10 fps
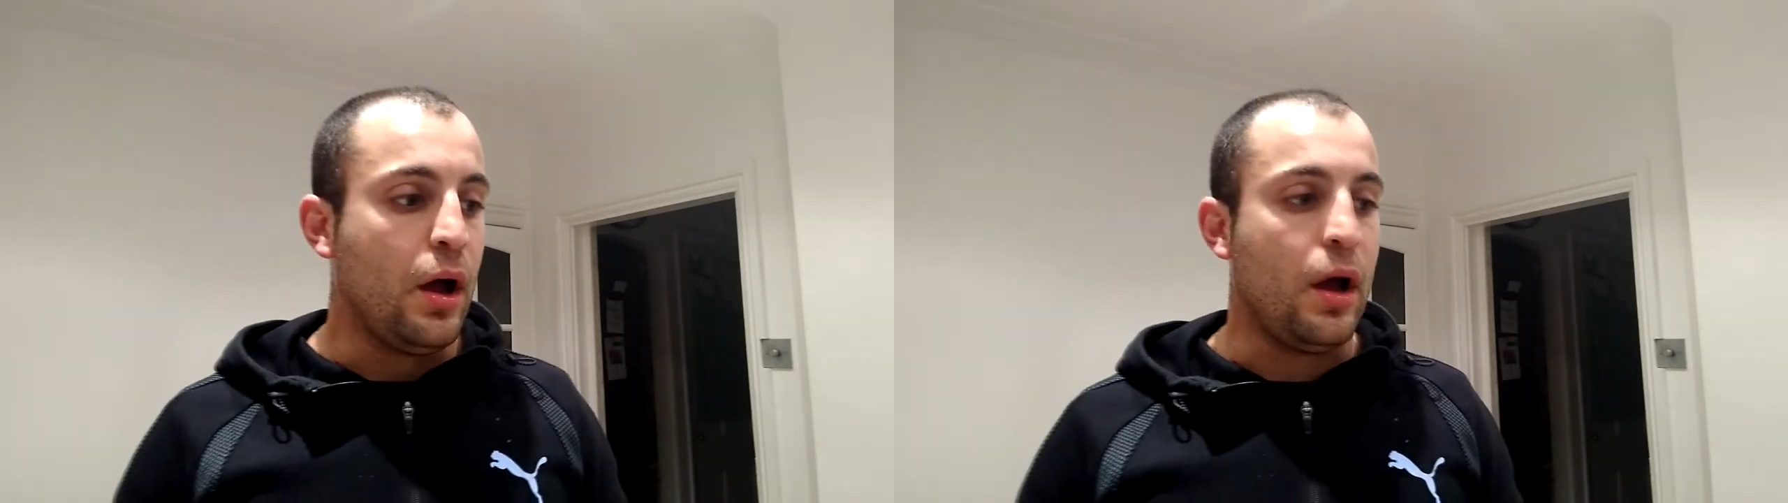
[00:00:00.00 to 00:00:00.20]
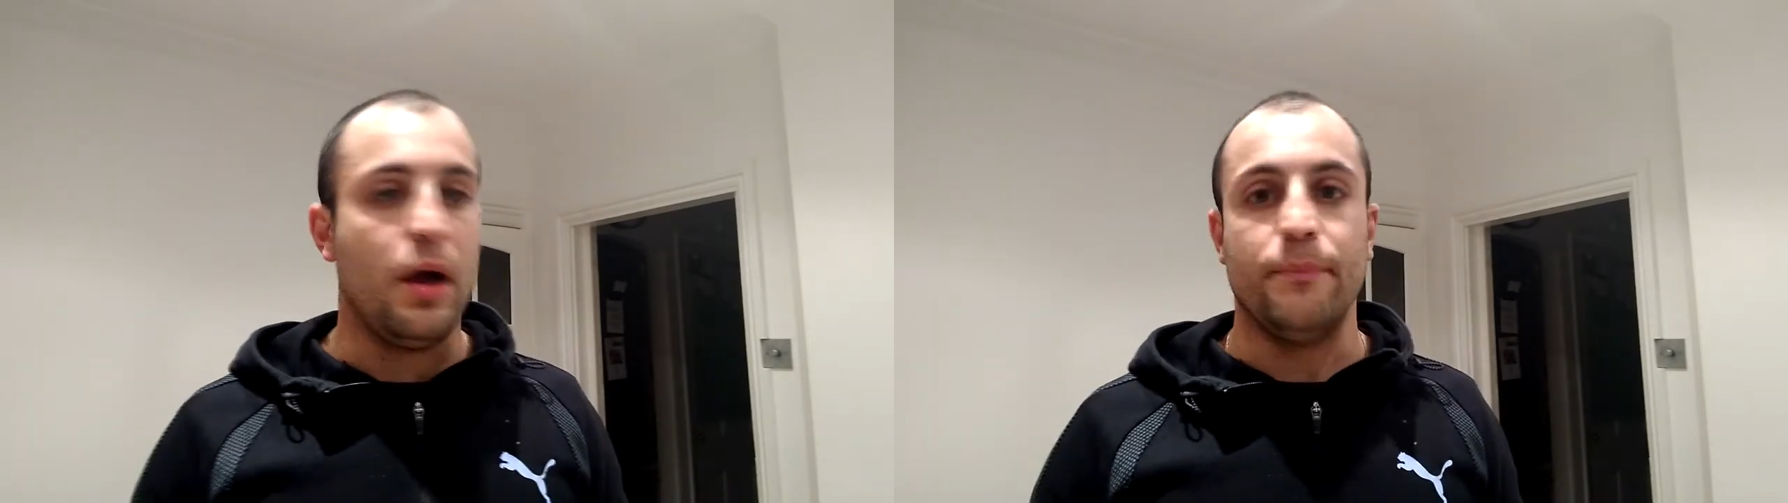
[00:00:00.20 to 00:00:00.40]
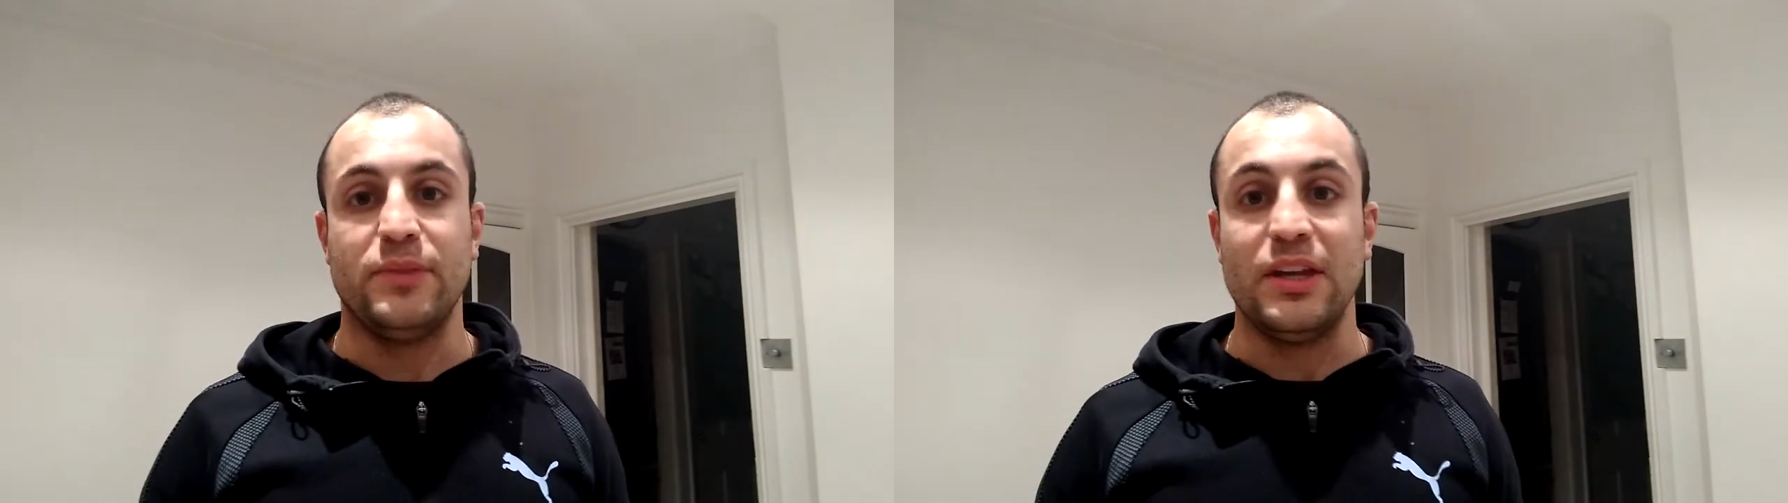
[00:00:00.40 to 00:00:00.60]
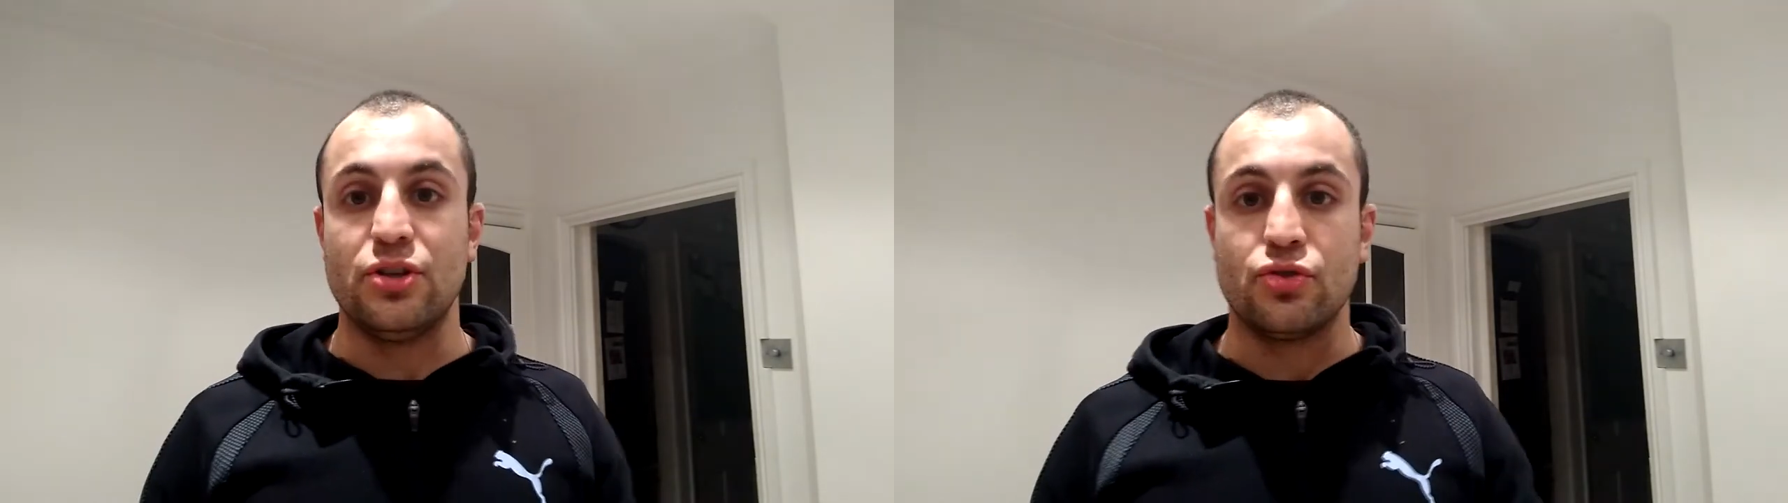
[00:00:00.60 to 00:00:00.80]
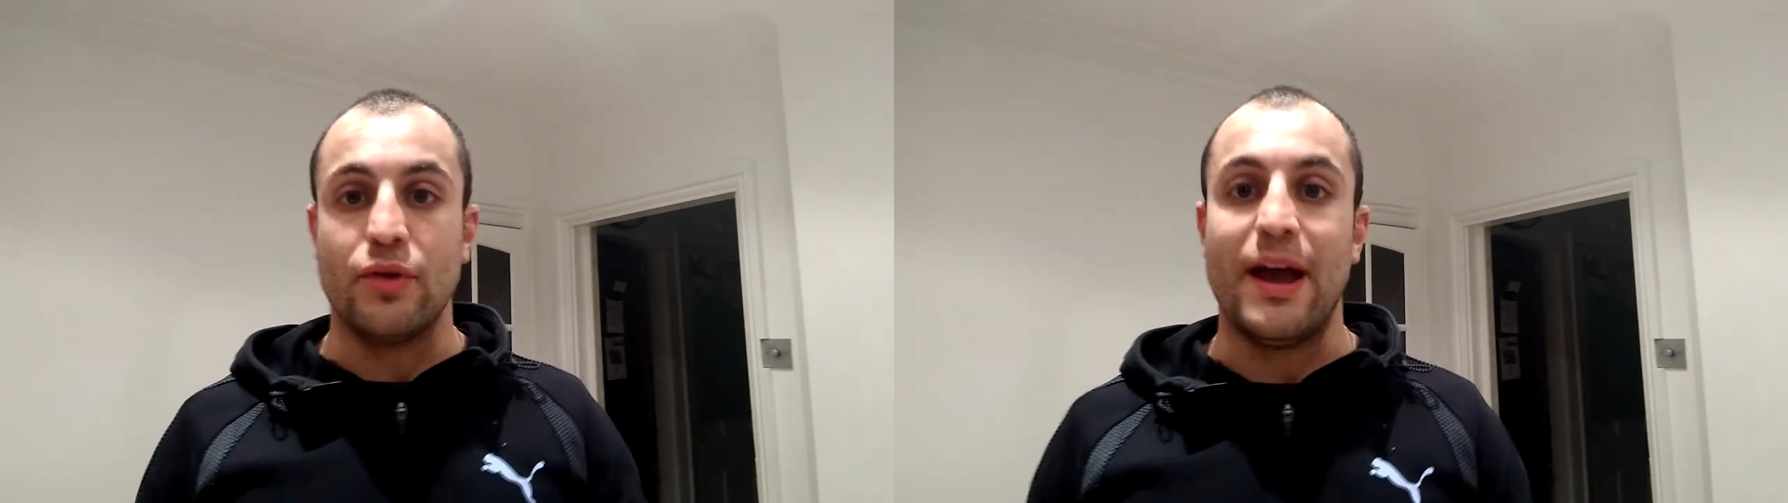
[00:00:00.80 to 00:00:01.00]
um,
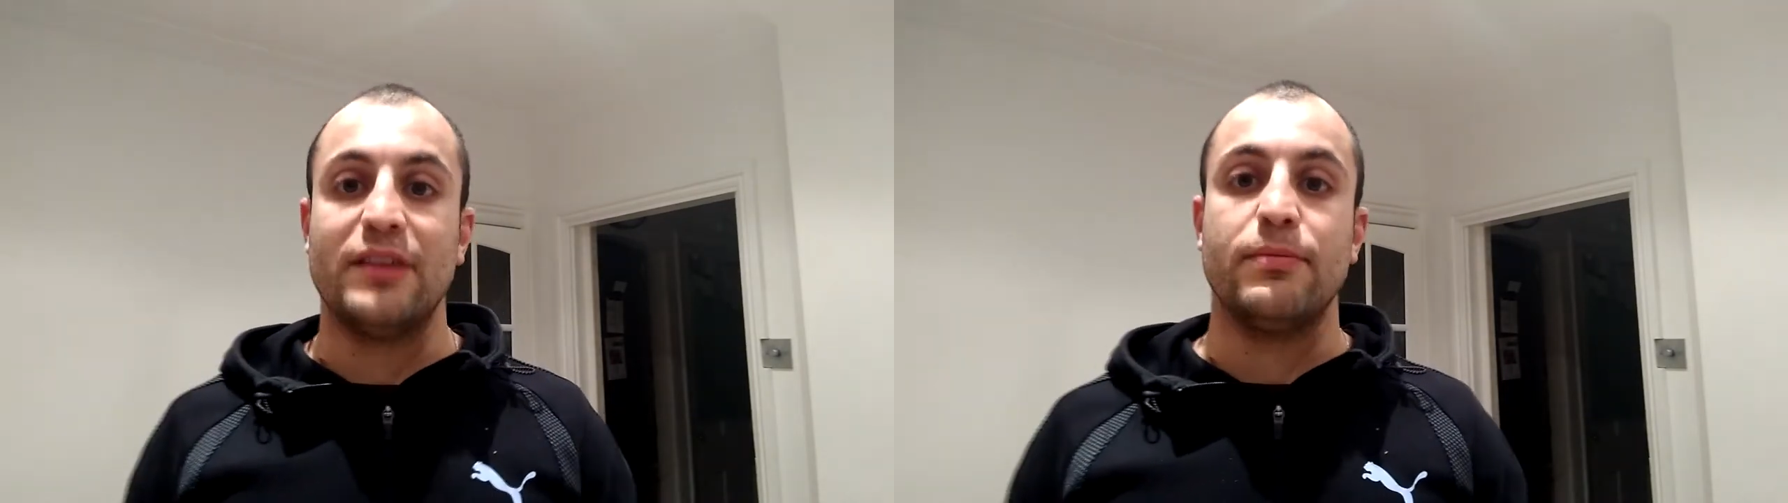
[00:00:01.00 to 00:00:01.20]
de-stress,